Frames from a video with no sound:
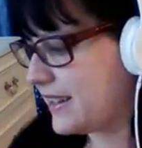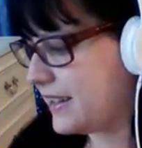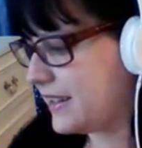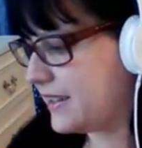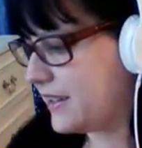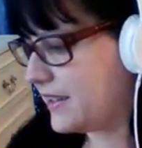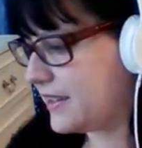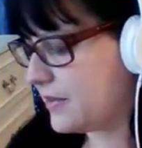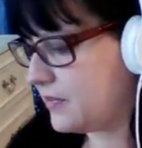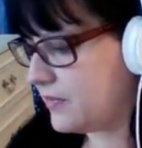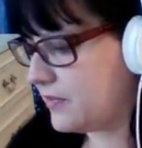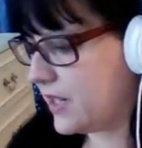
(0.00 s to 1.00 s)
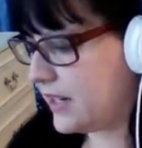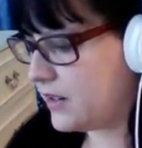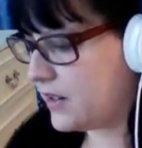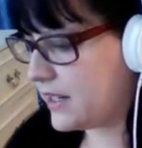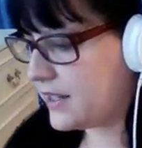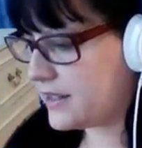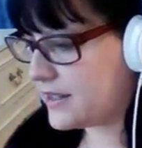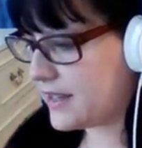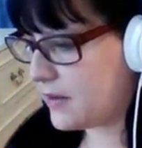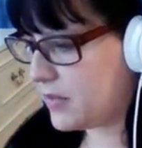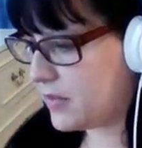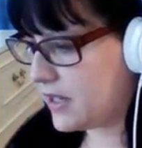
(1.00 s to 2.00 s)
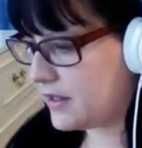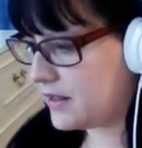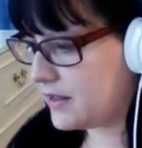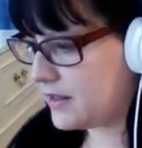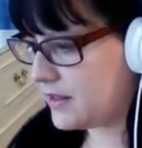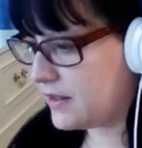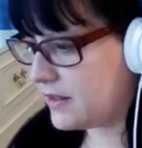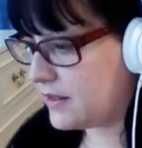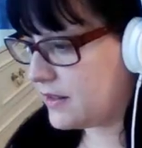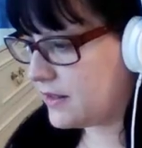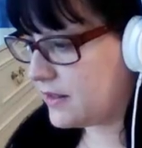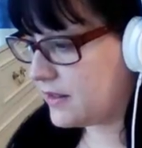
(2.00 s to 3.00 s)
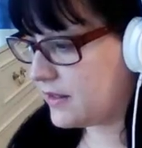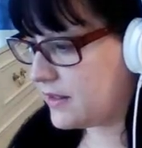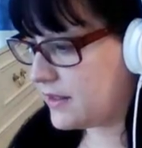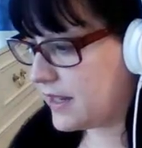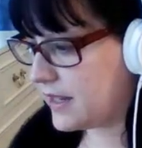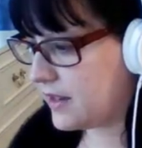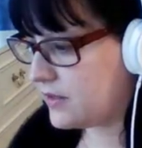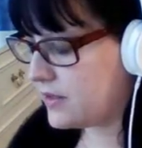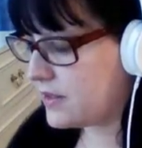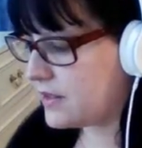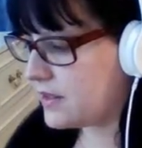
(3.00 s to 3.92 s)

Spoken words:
going to do some really nice tapping sounds.